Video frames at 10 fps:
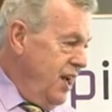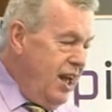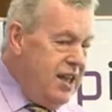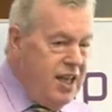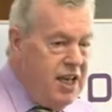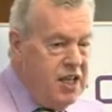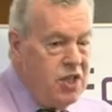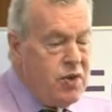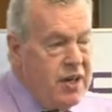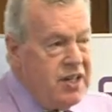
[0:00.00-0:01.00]
And then in the
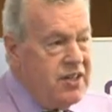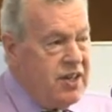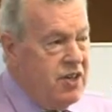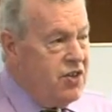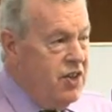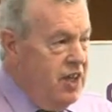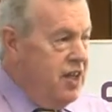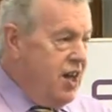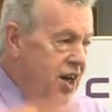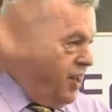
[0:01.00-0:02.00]
20th century,
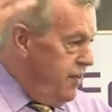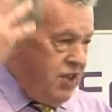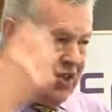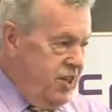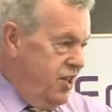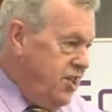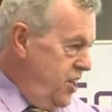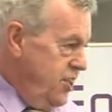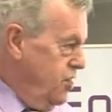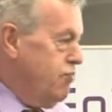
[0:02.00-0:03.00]
cardiovascular
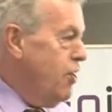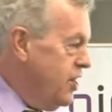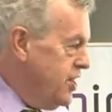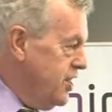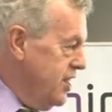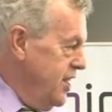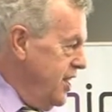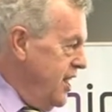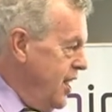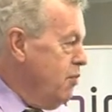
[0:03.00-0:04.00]
disease just rocketed.
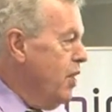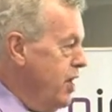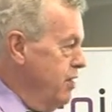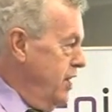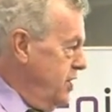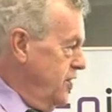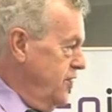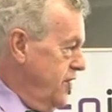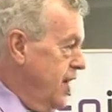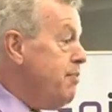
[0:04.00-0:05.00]
And one of the reasons
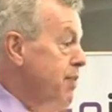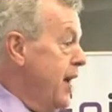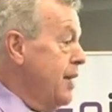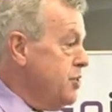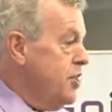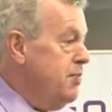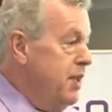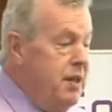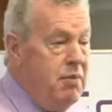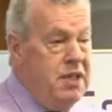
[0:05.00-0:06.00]
for that perhaps could be
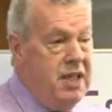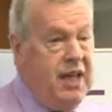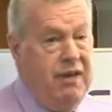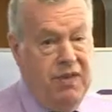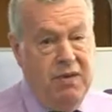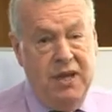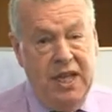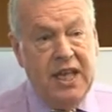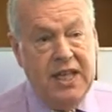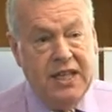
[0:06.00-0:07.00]
that we didn't get vitamin
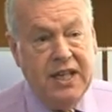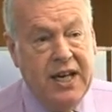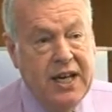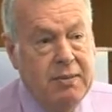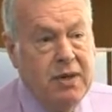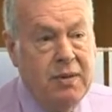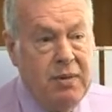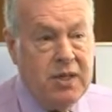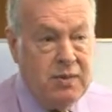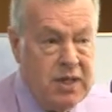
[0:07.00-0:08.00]
E in the diet anymore
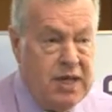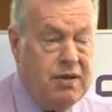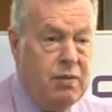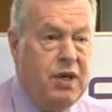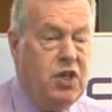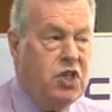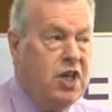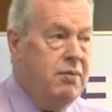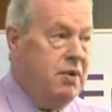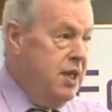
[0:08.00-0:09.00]
because we didn't have the wheat
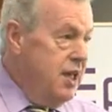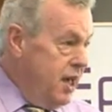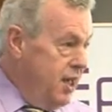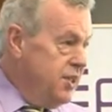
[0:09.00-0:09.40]
germ, and